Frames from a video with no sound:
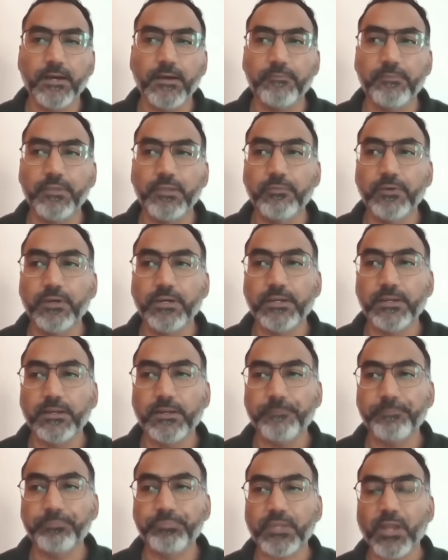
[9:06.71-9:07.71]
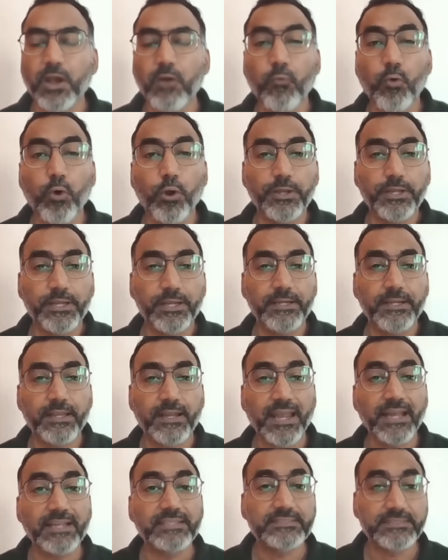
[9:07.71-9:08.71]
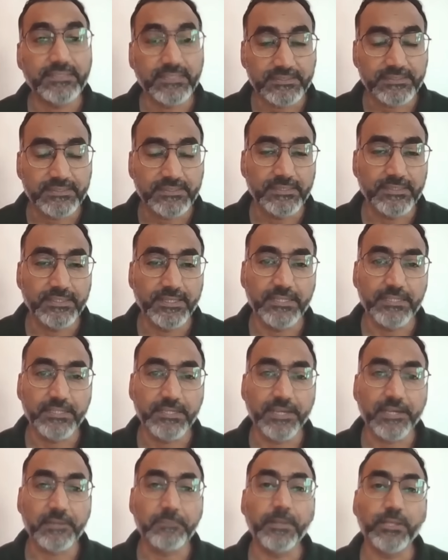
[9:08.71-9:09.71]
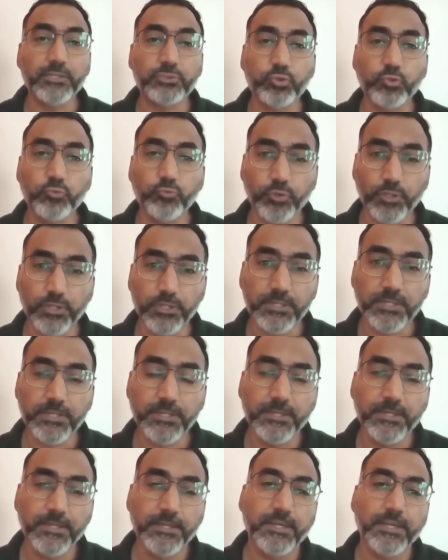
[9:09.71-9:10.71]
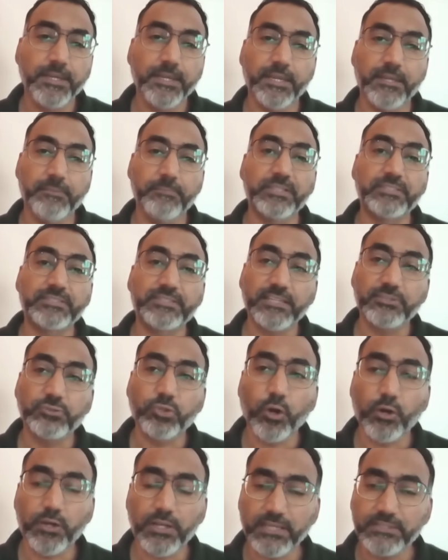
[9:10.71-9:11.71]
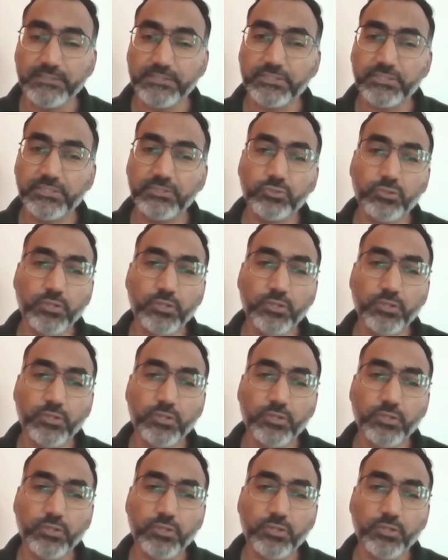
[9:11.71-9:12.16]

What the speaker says: We were awarded ranked 6th in Great Place to Work in mid-sized organizations.